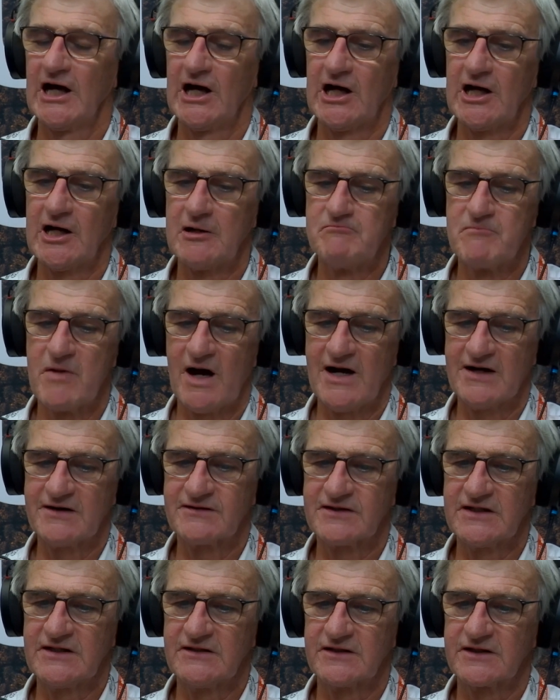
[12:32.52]
I
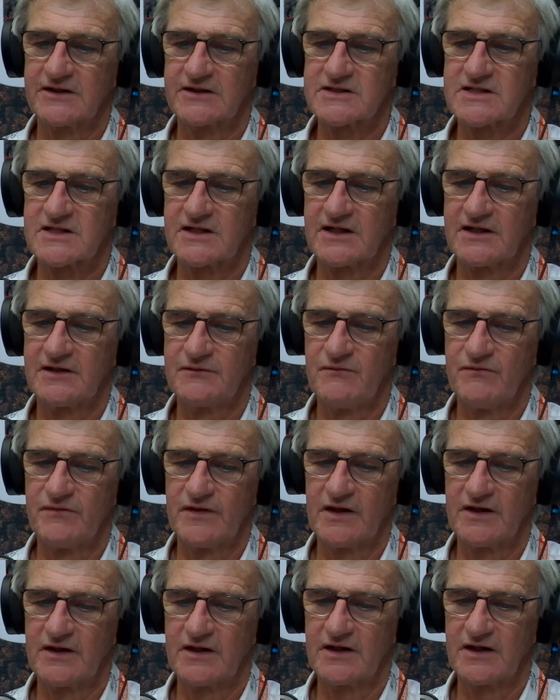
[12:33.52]
think that
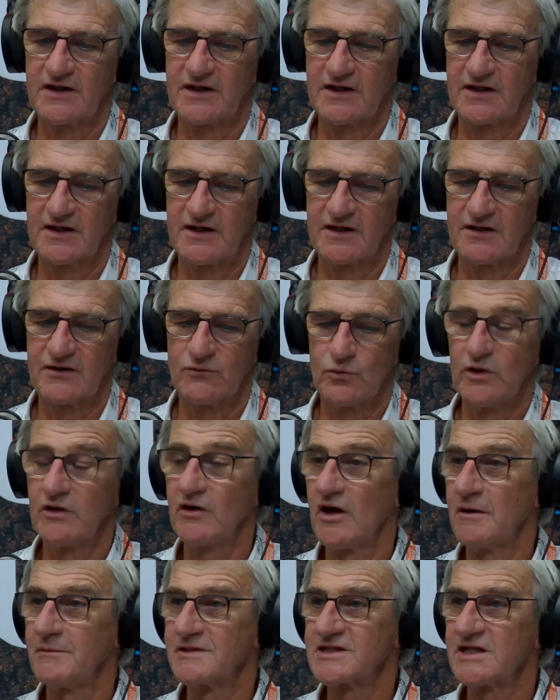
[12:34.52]
Will
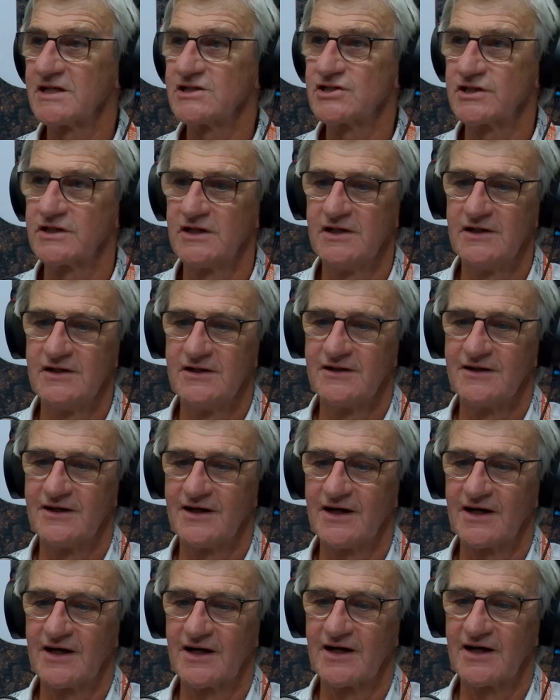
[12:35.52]
Armitage,
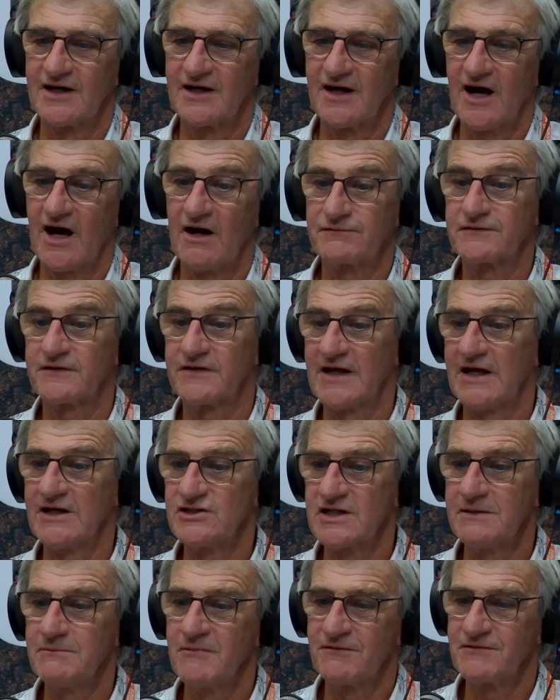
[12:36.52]
after the
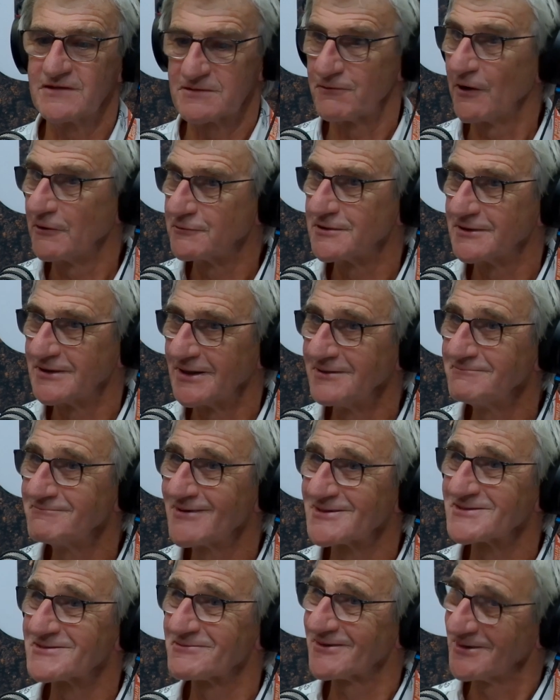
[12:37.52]
AGM, if he's voted in,
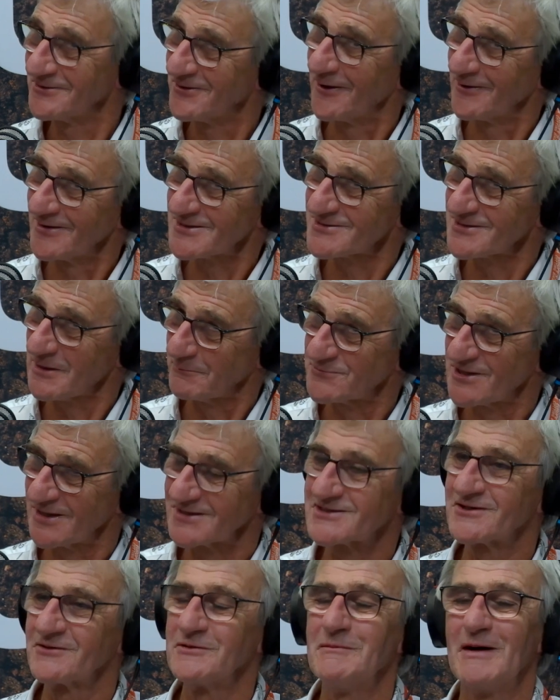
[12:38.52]
because it's
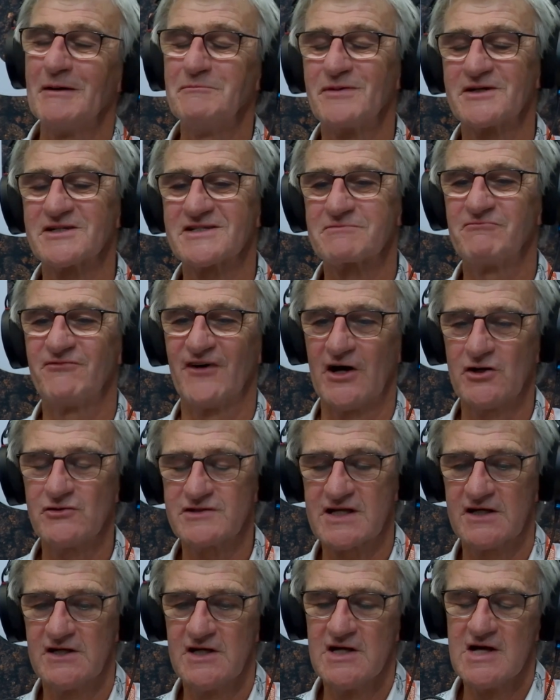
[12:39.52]
subject to the members' vote,
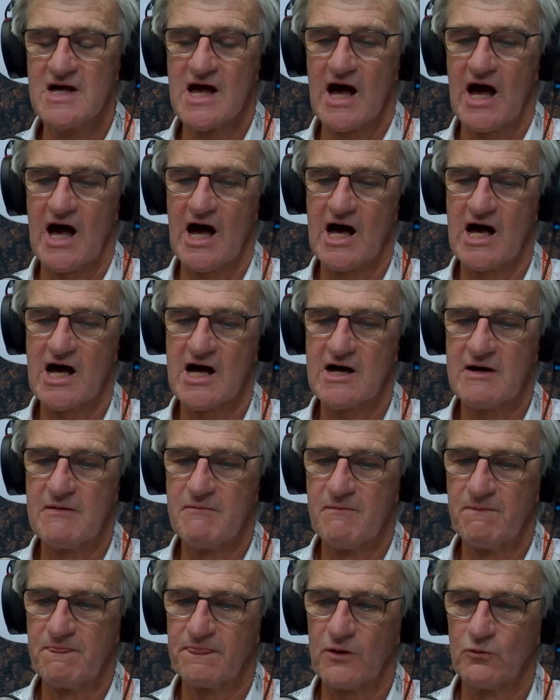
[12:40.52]

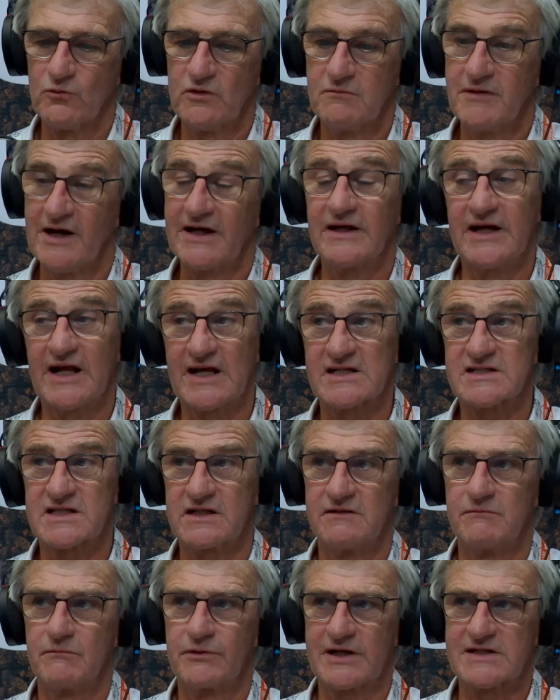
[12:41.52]
will make an
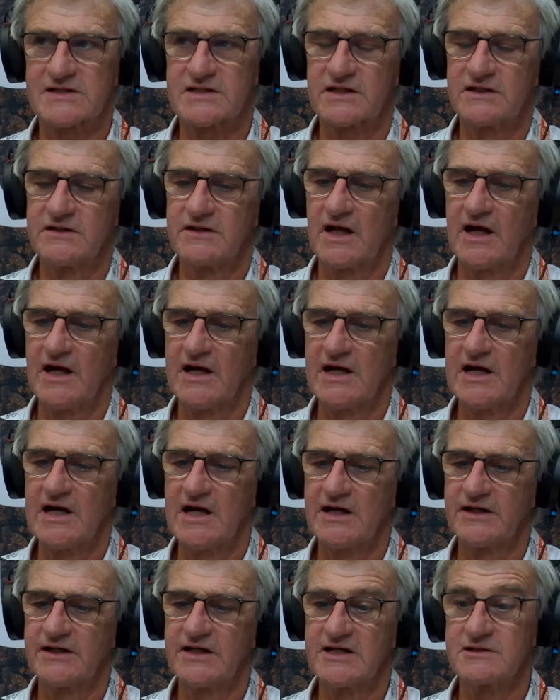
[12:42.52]
excellent president,
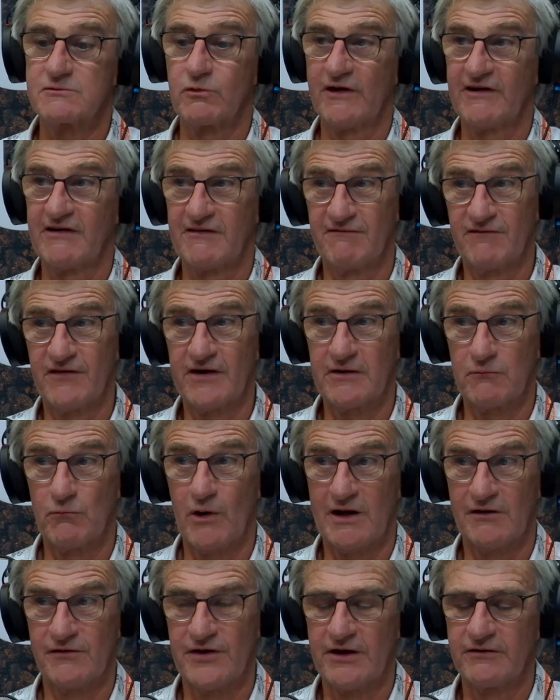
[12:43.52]
and he's very, very
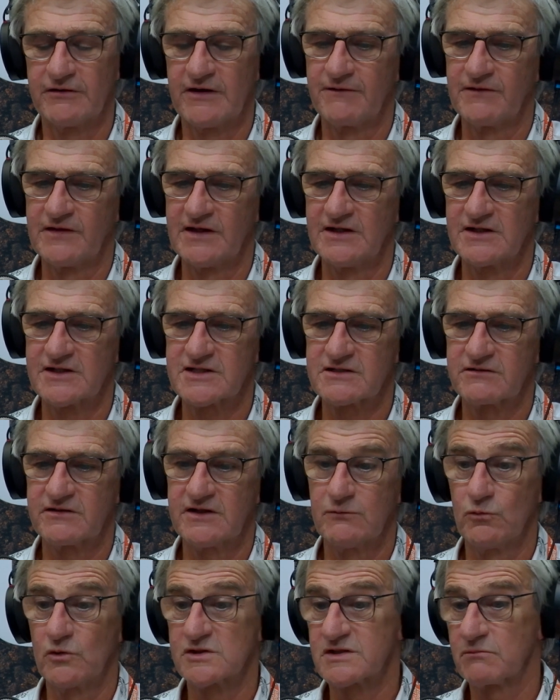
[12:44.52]
well known in the industry.
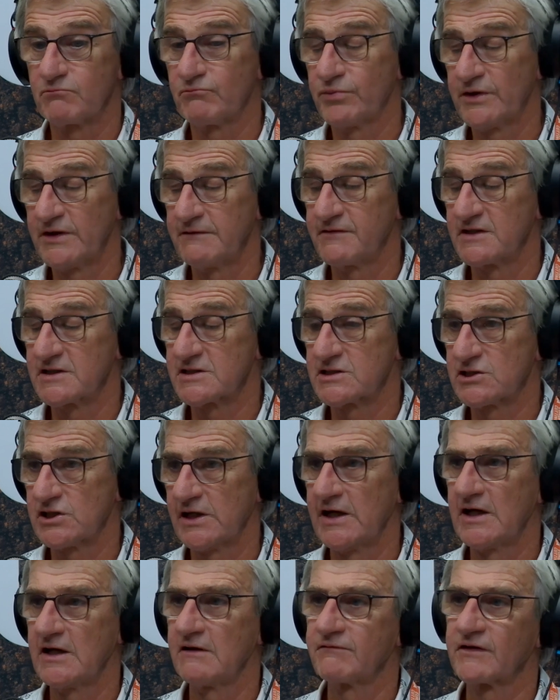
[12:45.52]
He was a previous
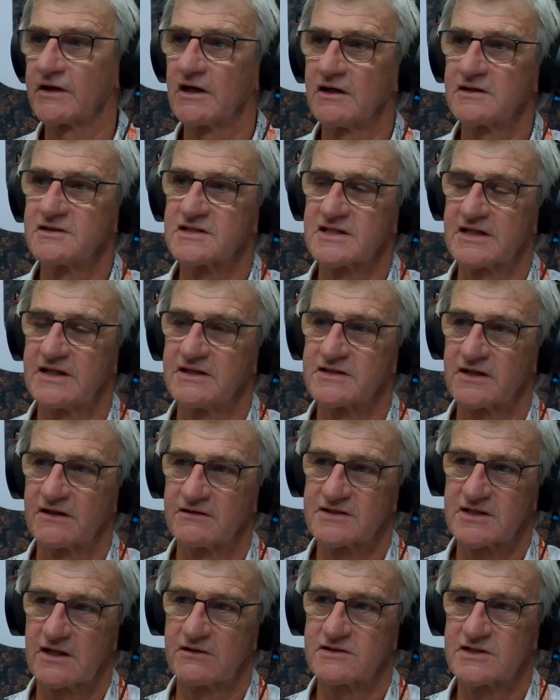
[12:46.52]
chair of the Garden Centre
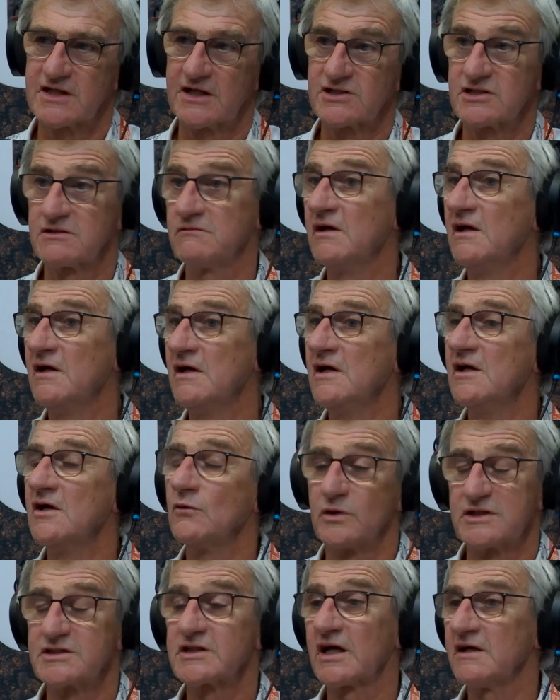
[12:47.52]
Association,
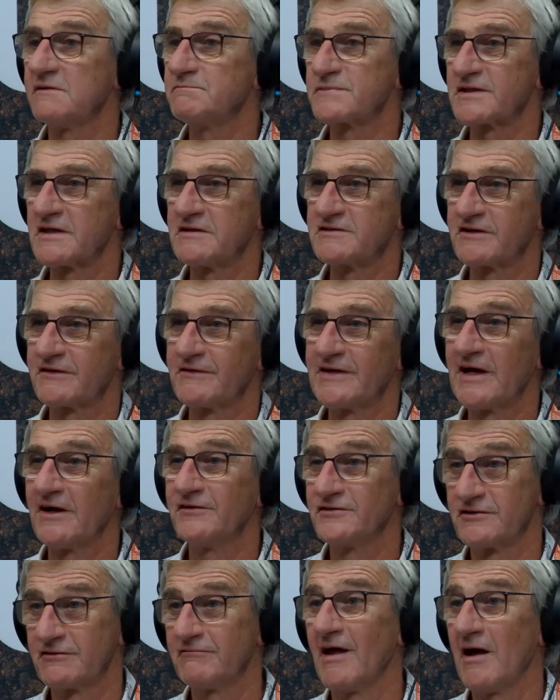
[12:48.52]
which comes under the
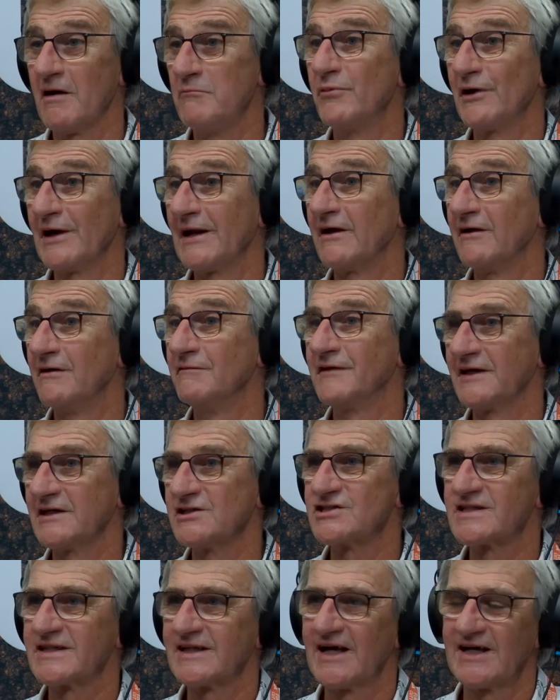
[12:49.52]
umbrella of
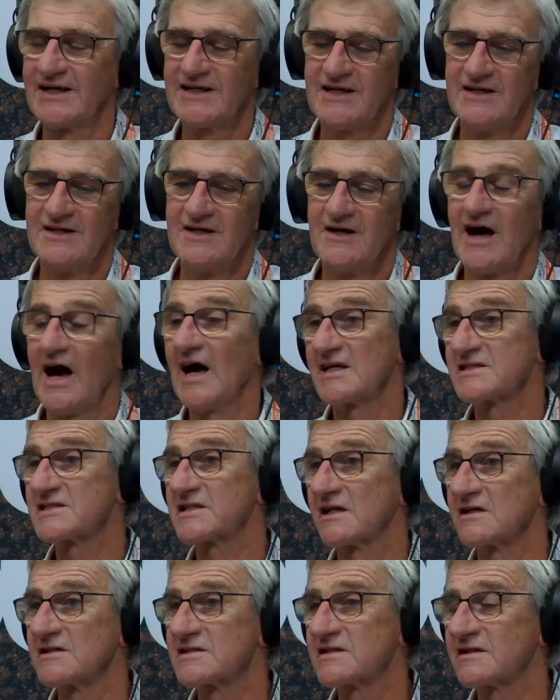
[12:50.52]
HTA, as
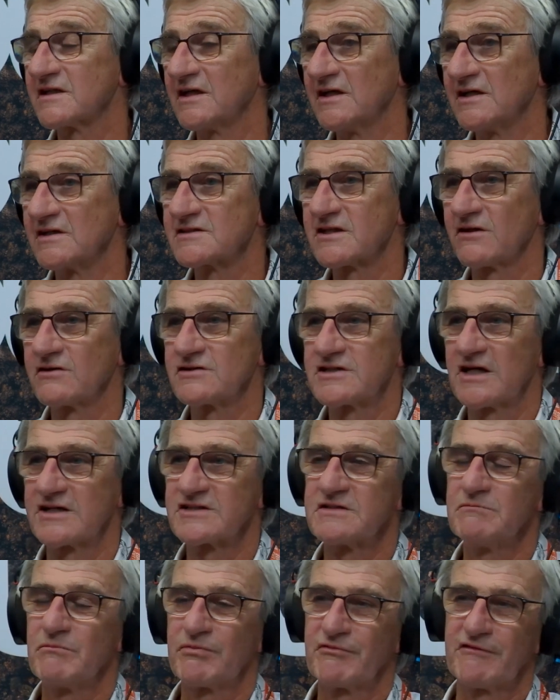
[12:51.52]
does the
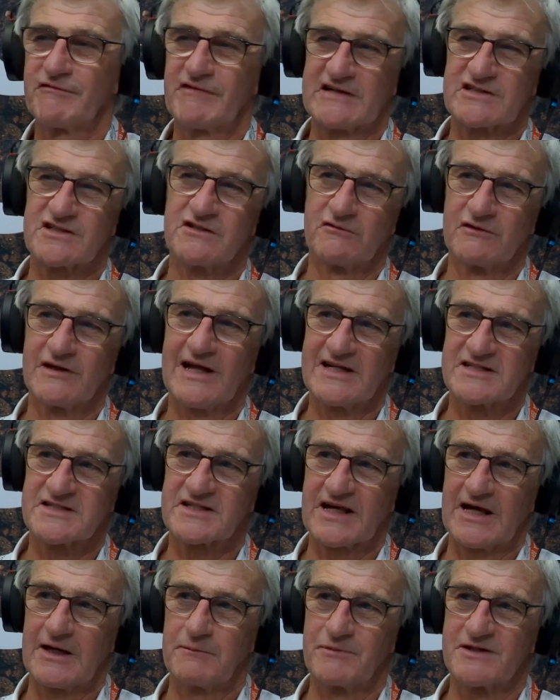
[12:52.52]
Association of Professional
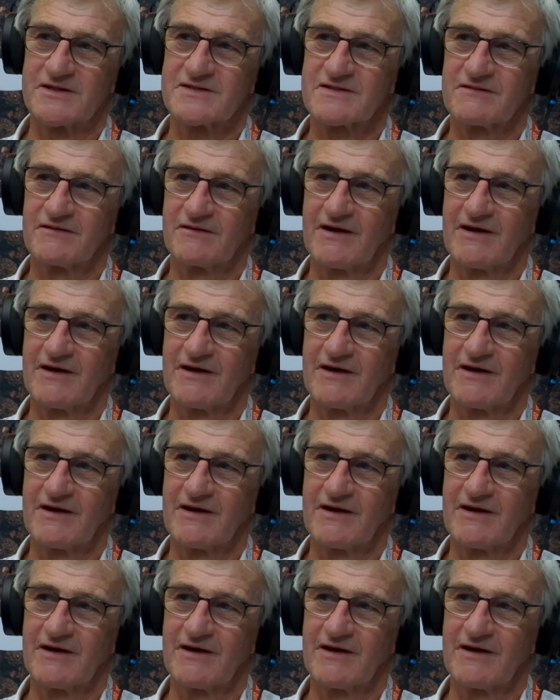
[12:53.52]
Landscapers, so